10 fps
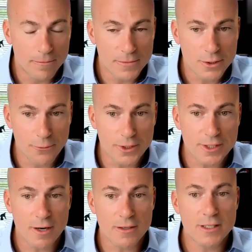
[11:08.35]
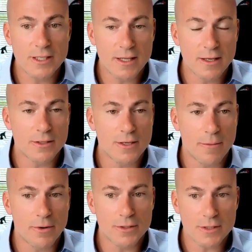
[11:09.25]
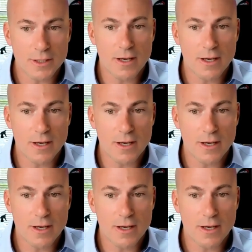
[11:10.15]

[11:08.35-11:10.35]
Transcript: so if we start to see those numbers